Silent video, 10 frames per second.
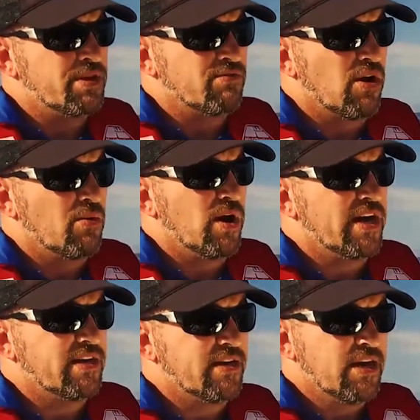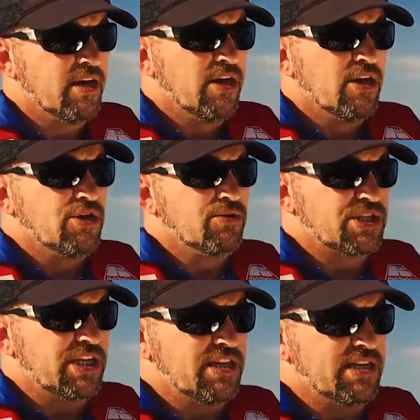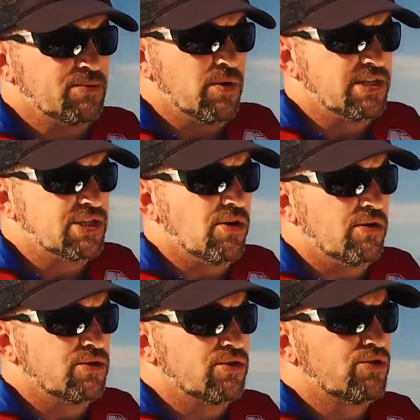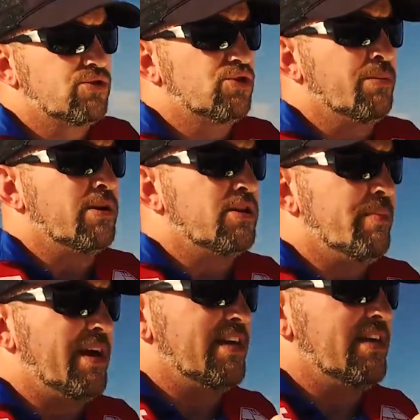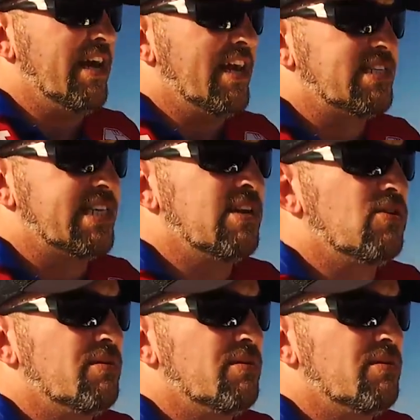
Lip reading: in the right way. You'll see this one's got treble on the belly and a single on